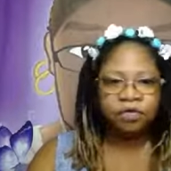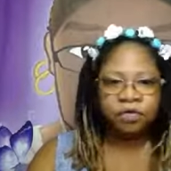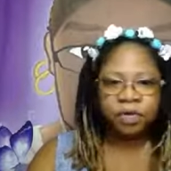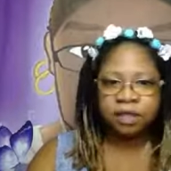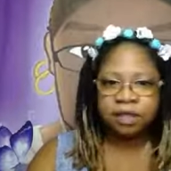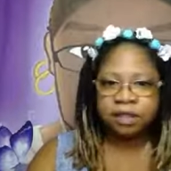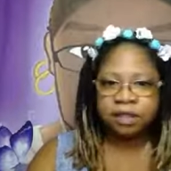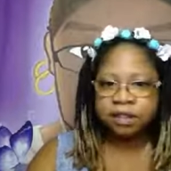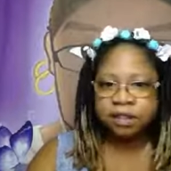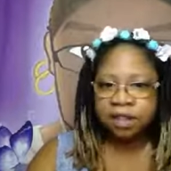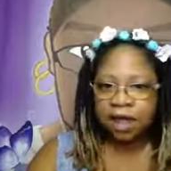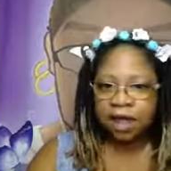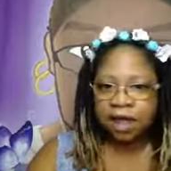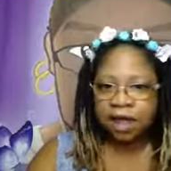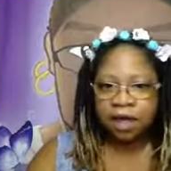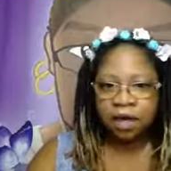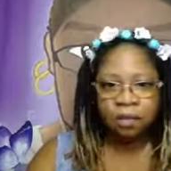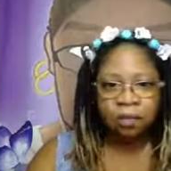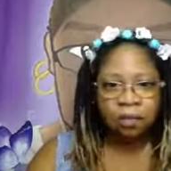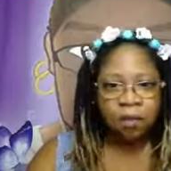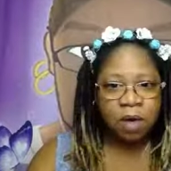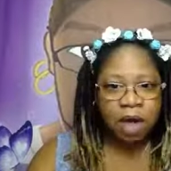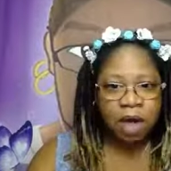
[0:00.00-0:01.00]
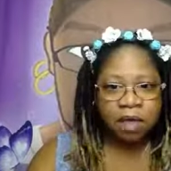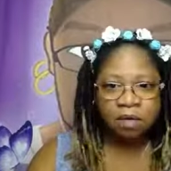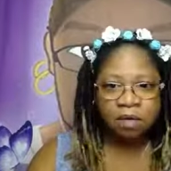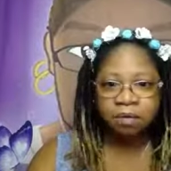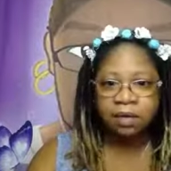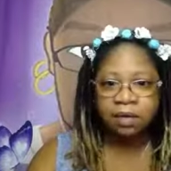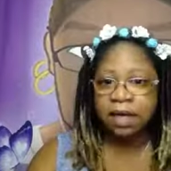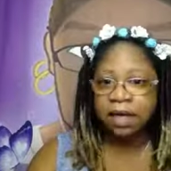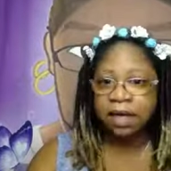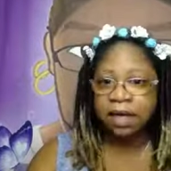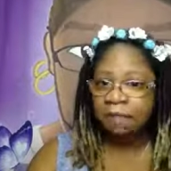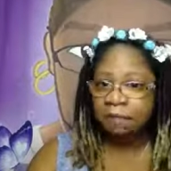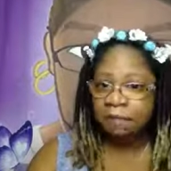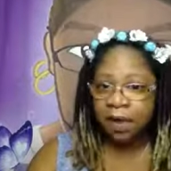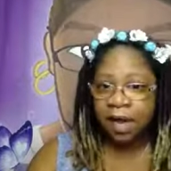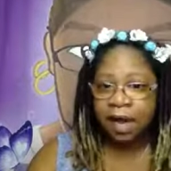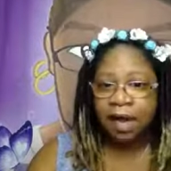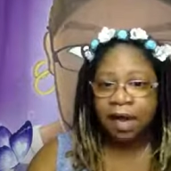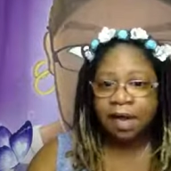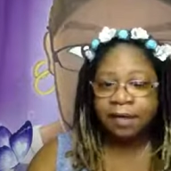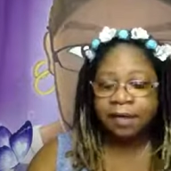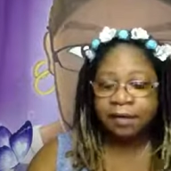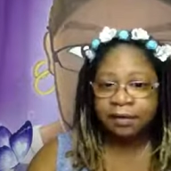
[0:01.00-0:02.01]
want to stay and wallow in the
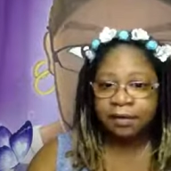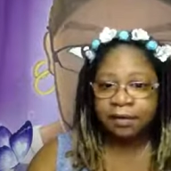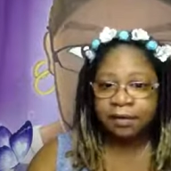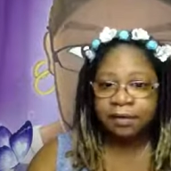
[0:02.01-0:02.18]
bad.